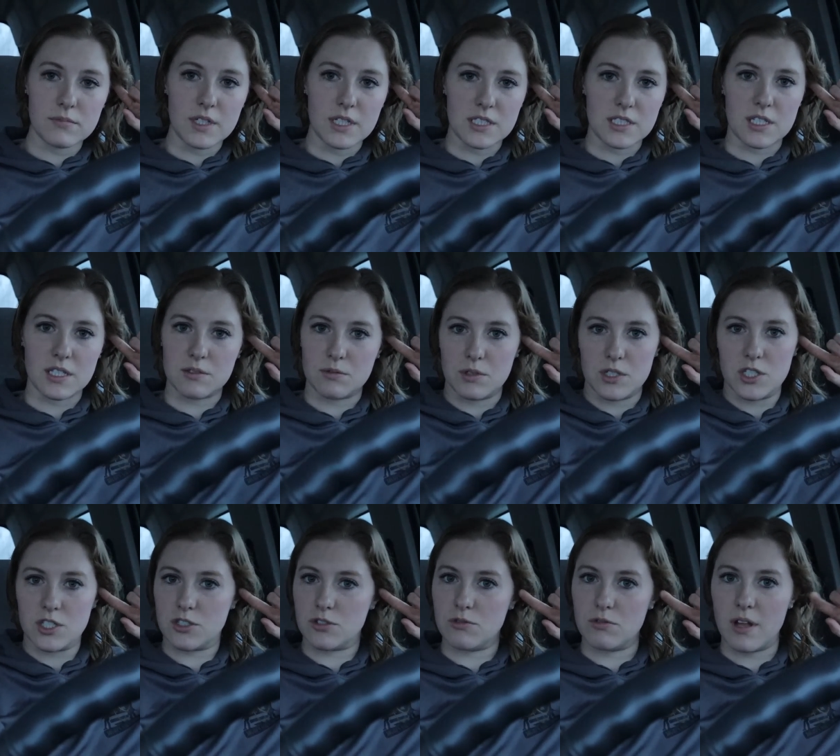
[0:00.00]
He says we
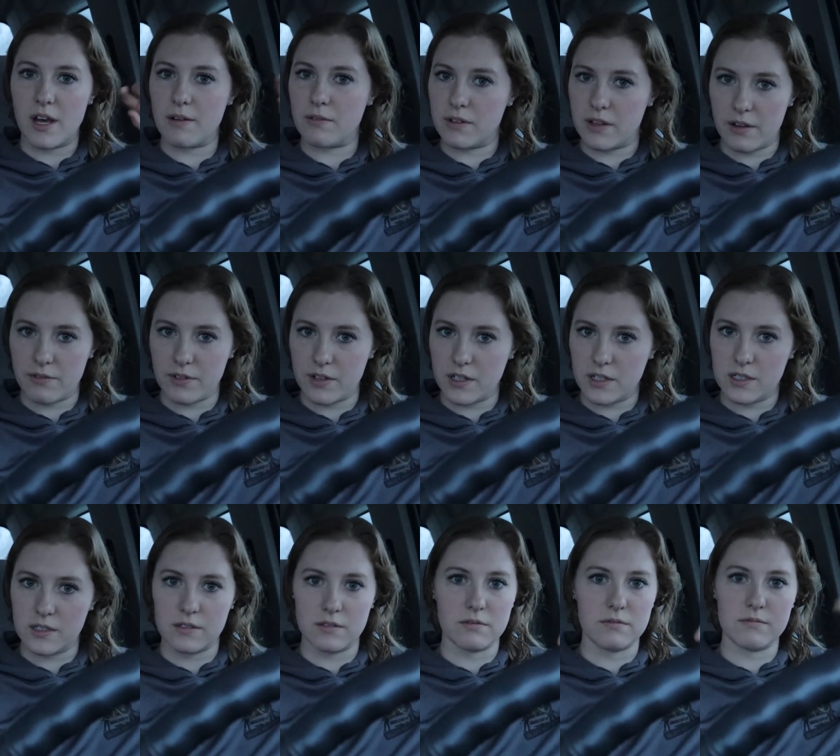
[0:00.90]
just do that with
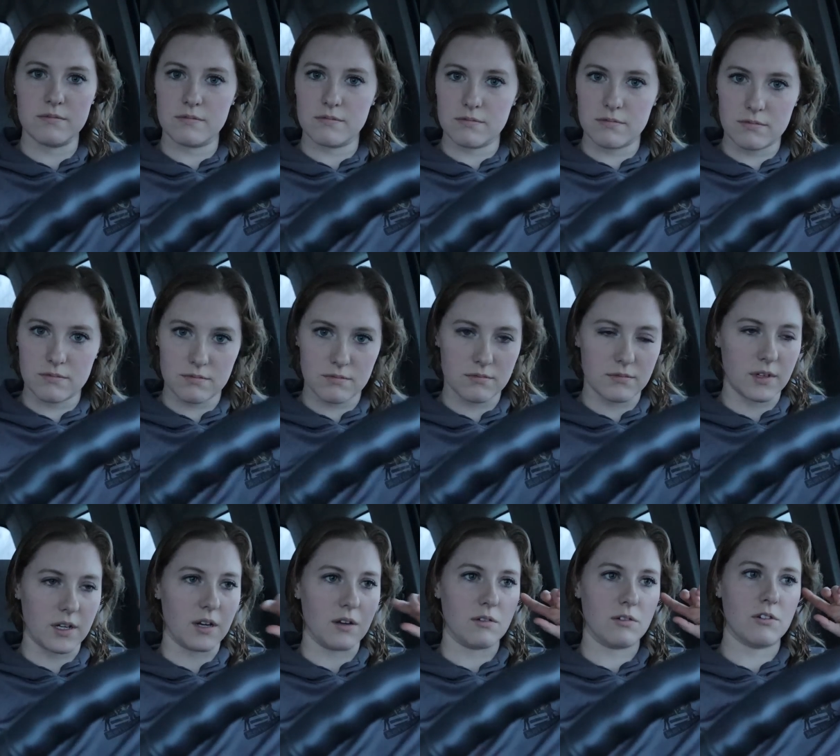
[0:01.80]
every,
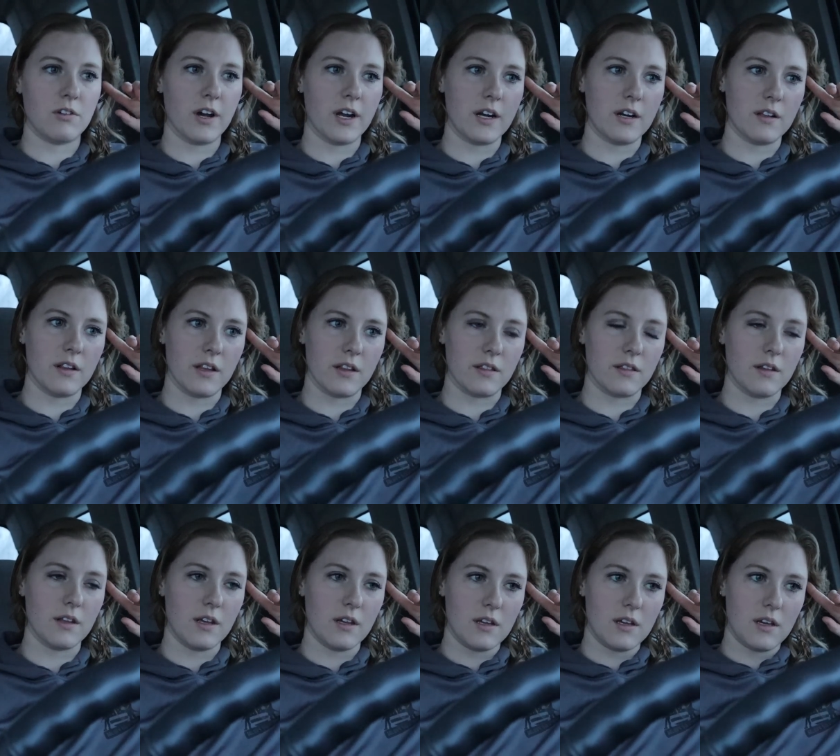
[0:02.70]
you know, critter that
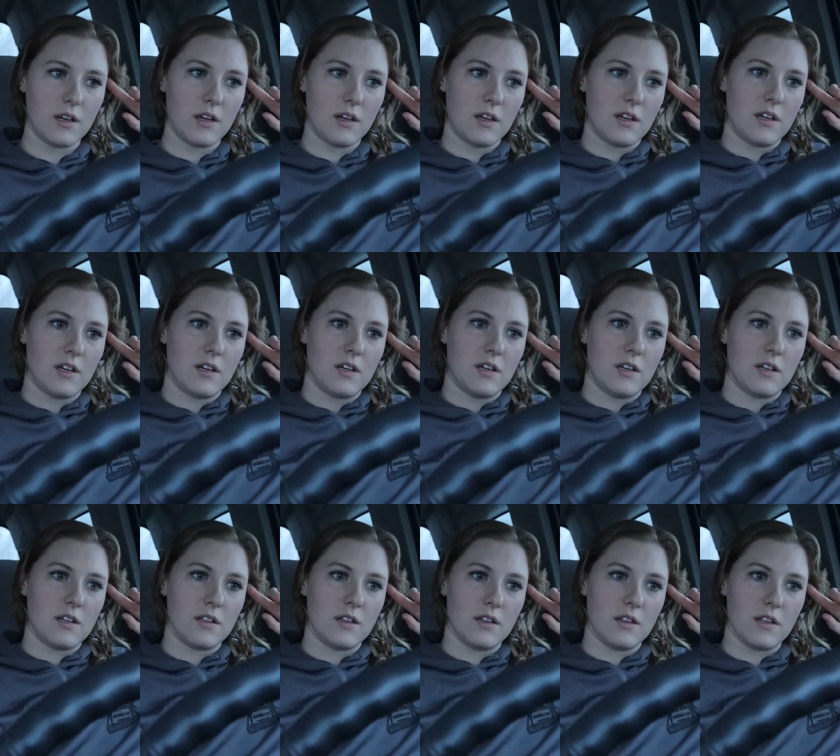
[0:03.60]

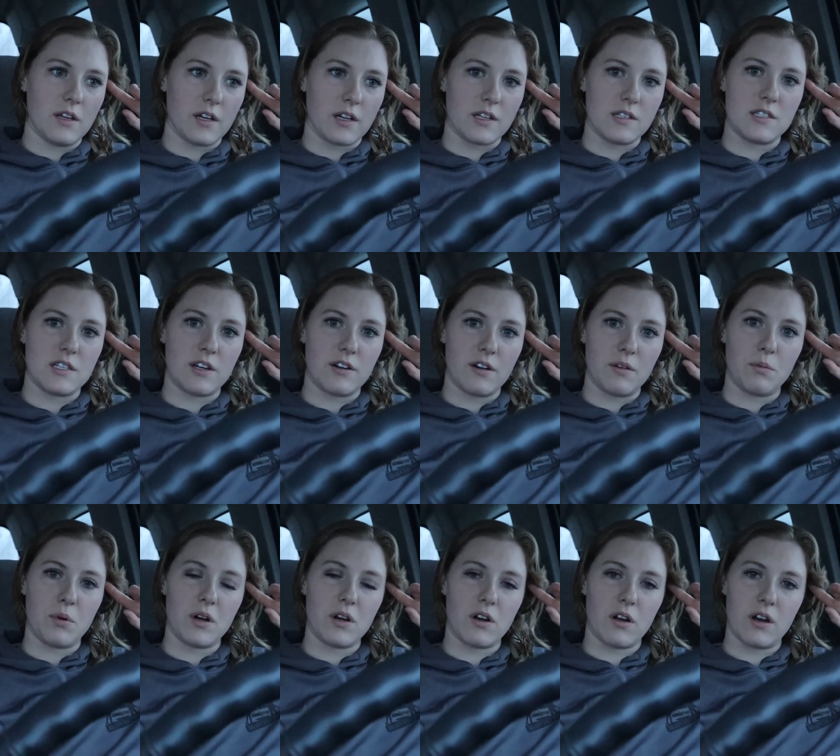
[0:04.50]
they're
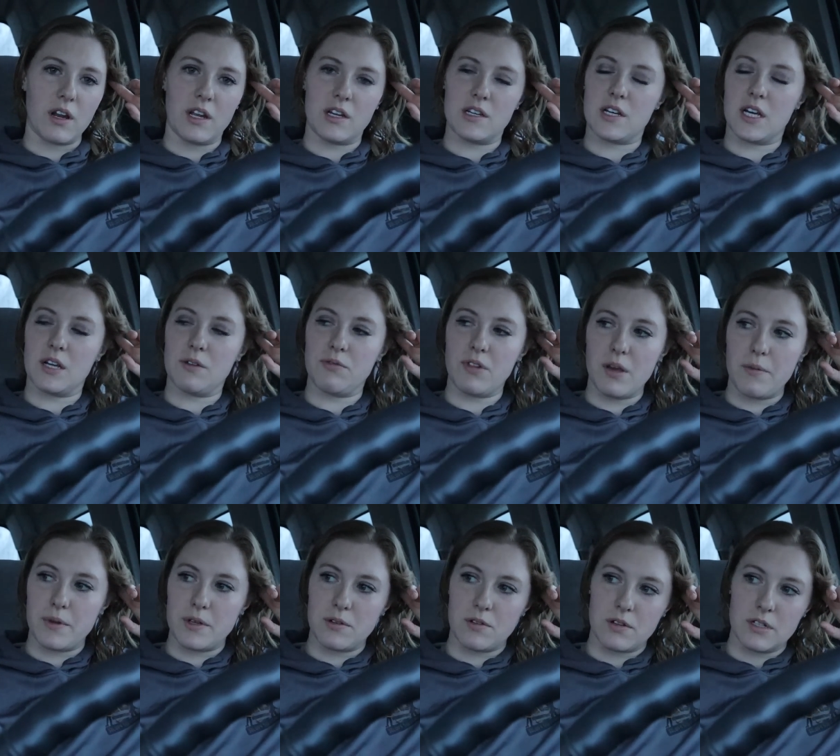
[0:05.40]
considering putting on
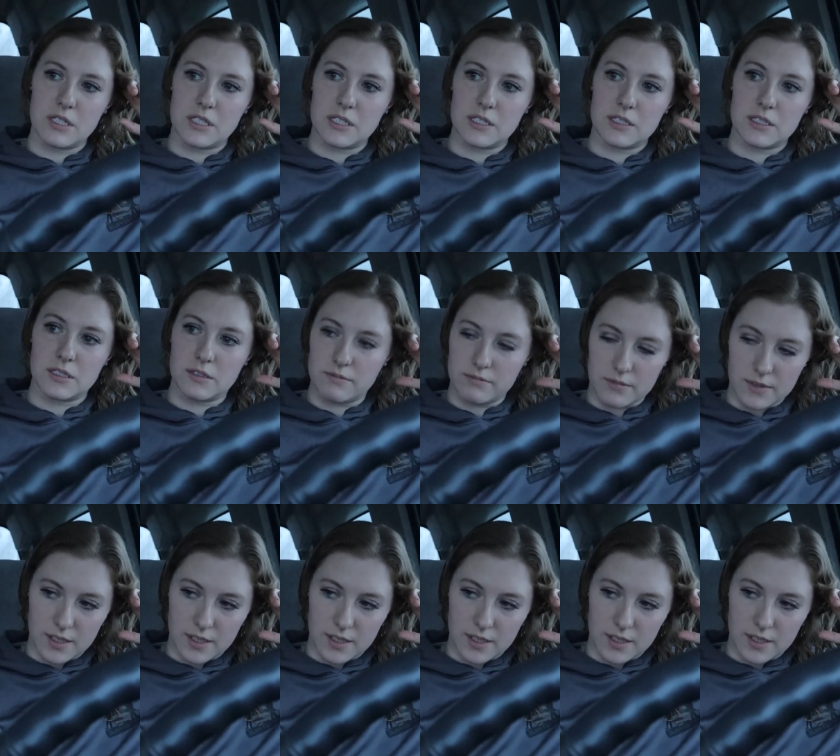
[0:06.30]
anti-inflammatories.